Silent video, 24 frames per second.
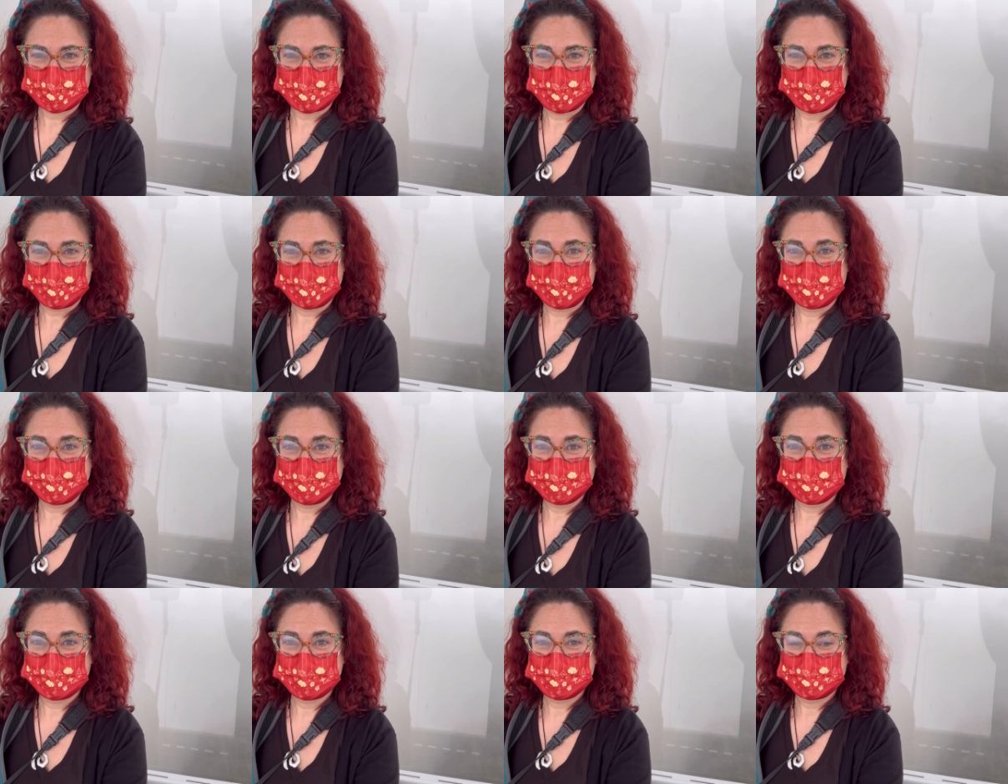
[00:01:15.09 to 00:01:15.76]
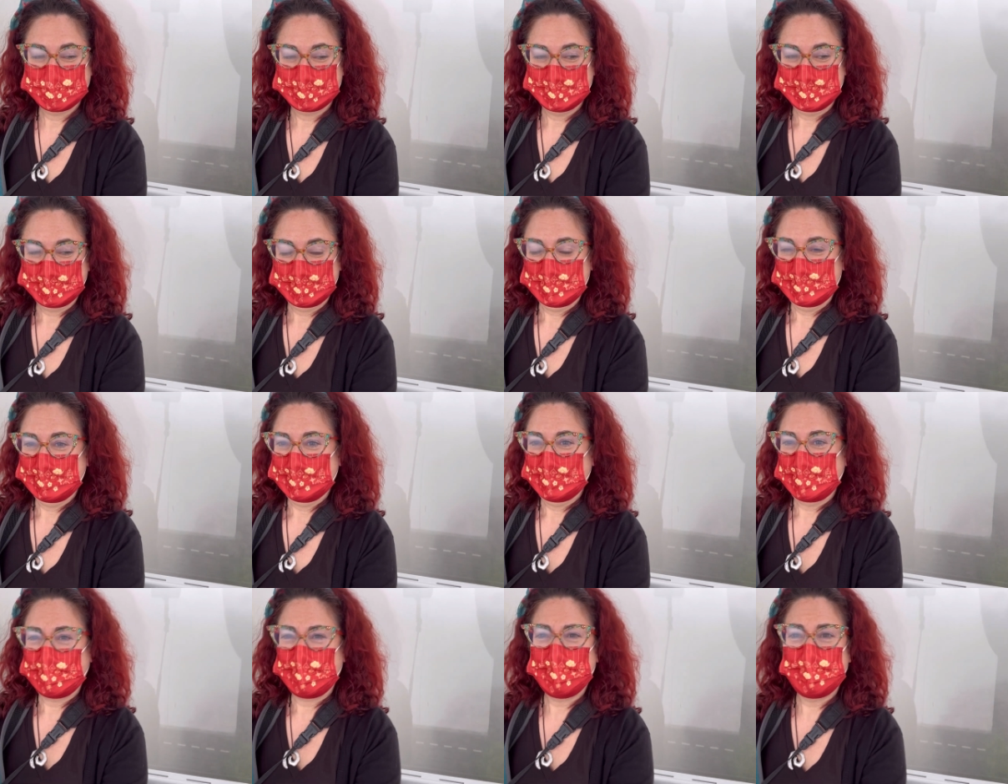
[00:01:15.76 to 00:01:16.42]
And
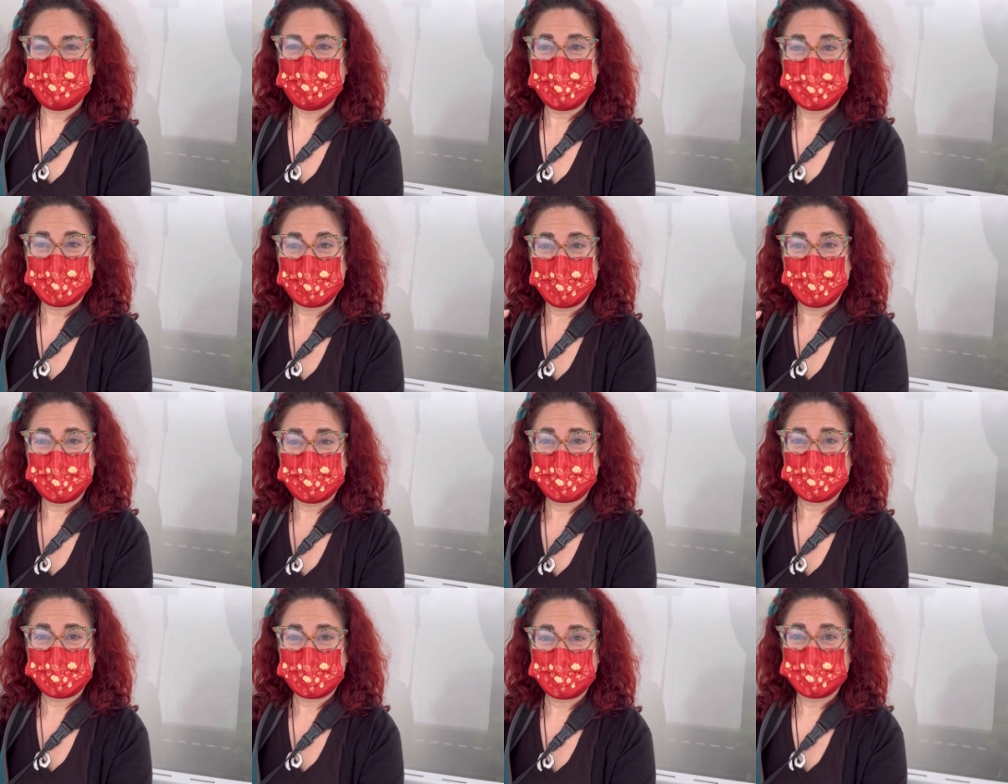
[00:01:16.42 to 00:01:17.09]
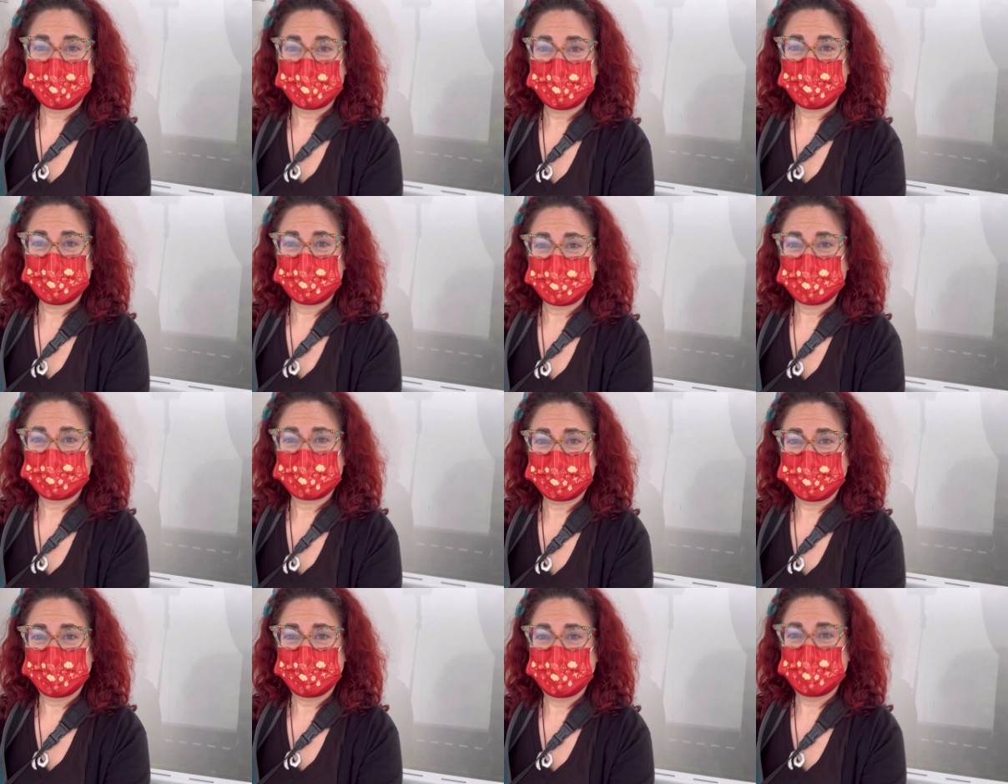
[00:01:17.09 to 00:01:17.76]
on the way up, we went through the
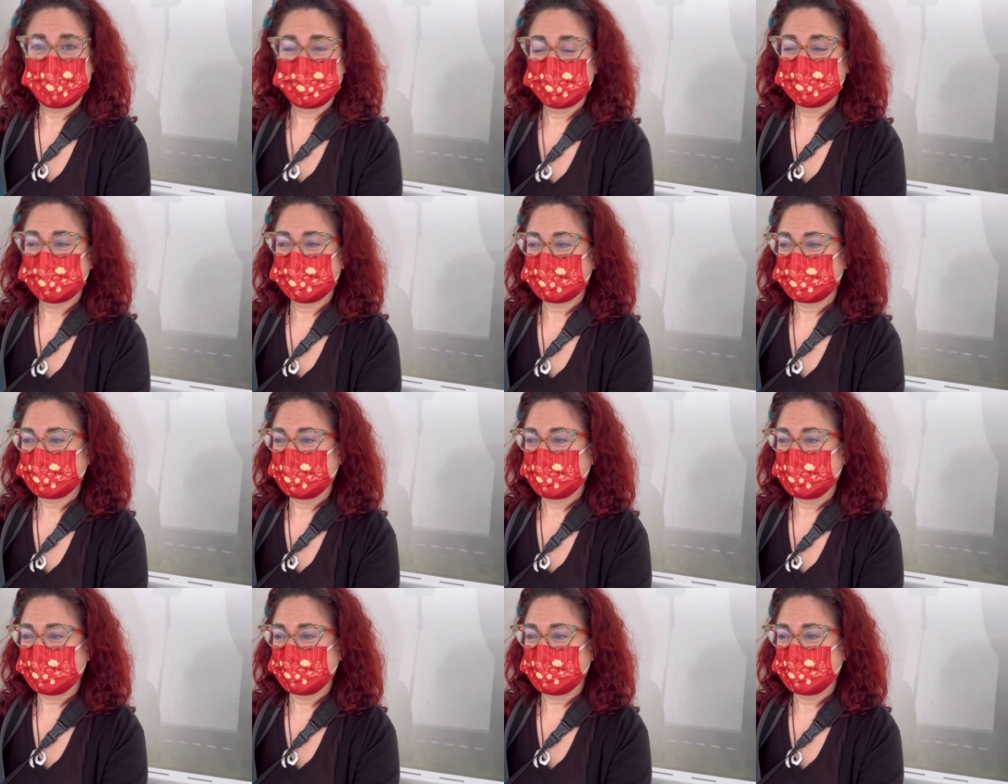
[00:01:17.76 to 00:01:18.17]
clouds.